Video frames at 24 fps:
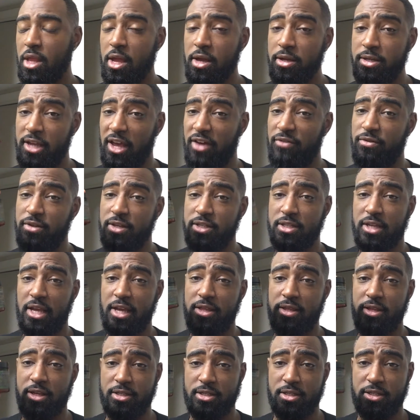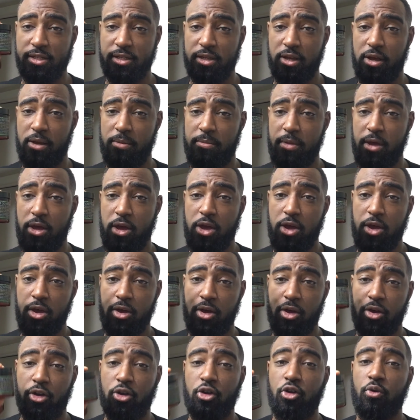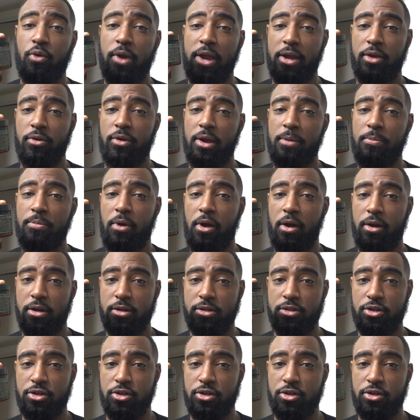I definitely say this is a great product